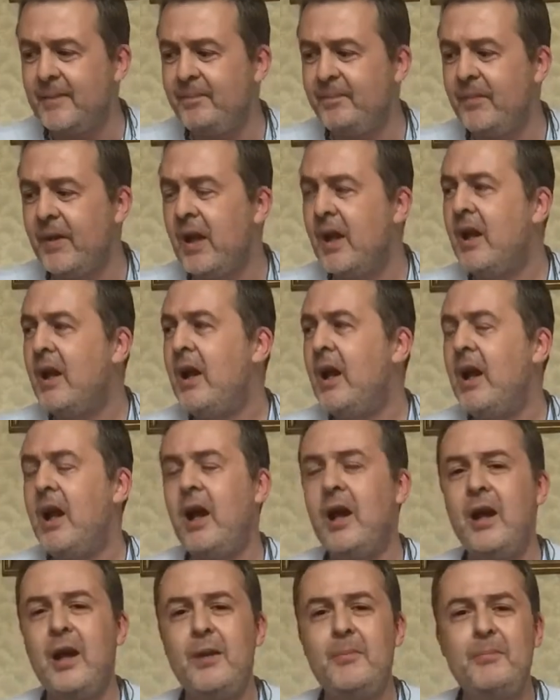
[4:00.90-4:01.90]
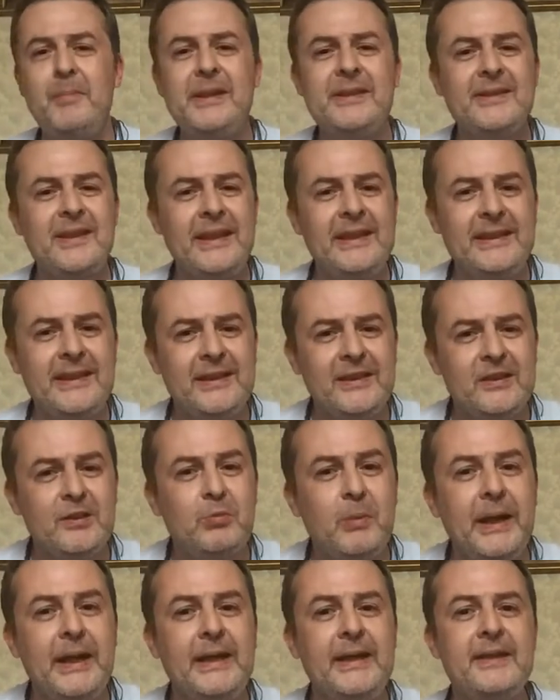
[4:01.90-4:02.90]
and misleading
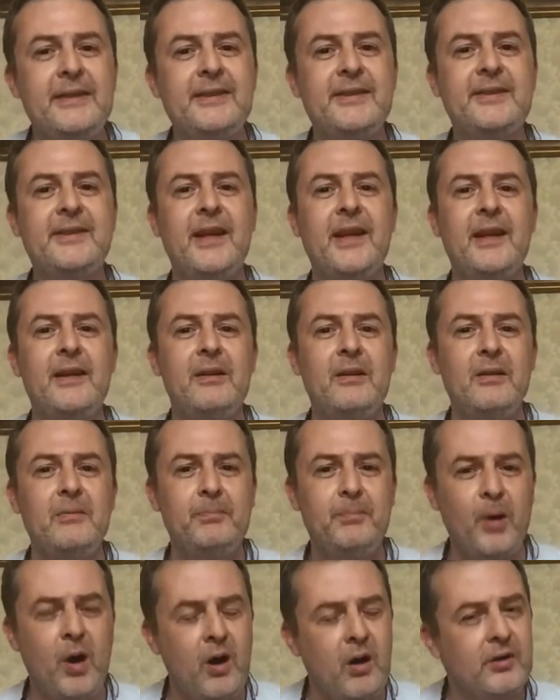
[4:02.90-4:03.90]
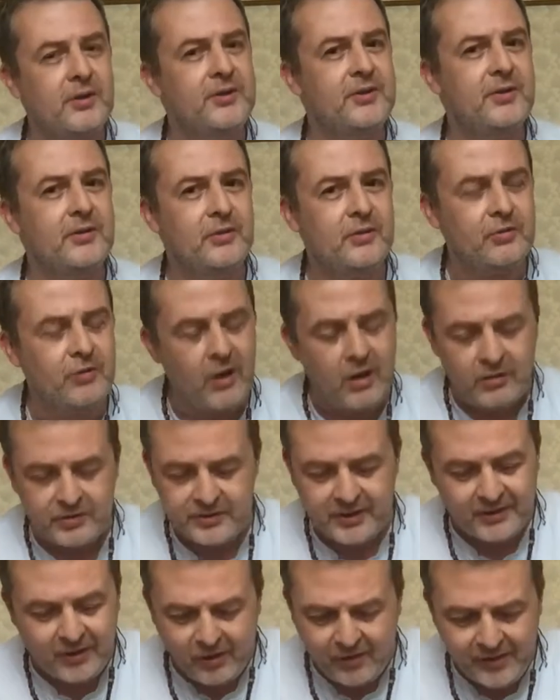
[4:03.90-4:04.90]
tweets and bots and
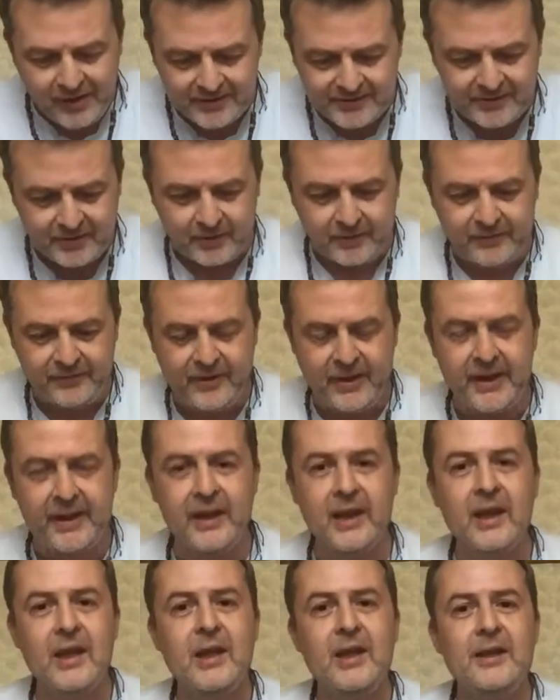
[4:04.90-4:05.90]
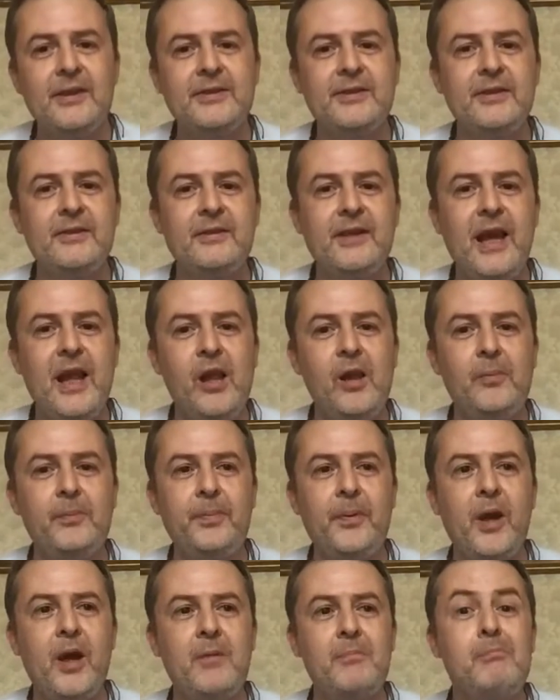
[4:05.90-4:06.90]
trolls and all that sort of thing to
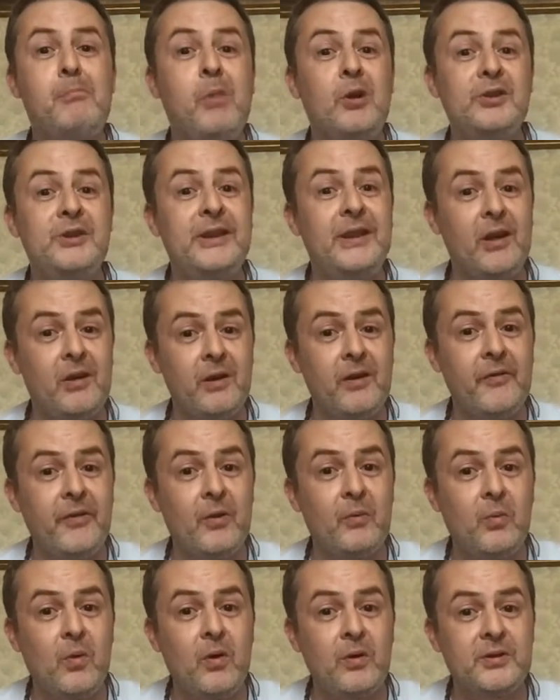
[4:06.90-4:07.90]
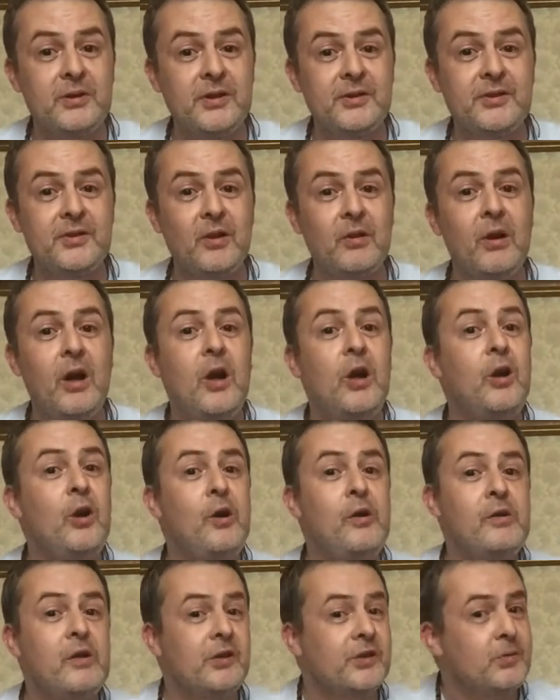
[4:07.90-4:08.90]
help muddy all of the waters. So
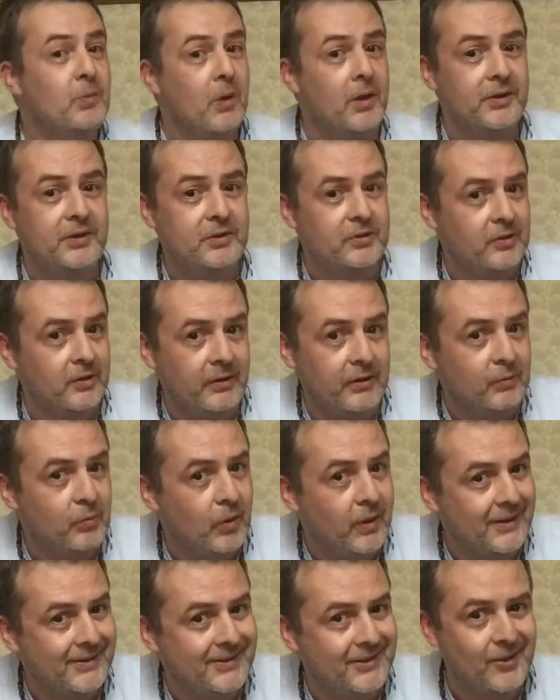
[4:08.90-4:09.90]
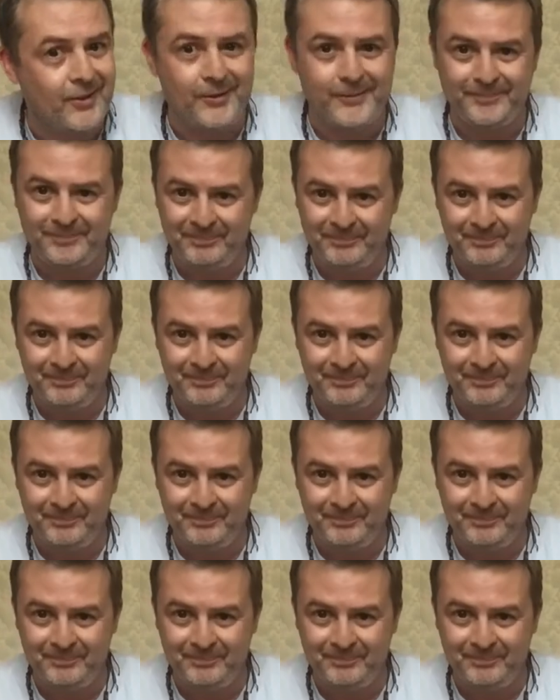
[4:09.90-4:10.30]
who knows what is true and what is not.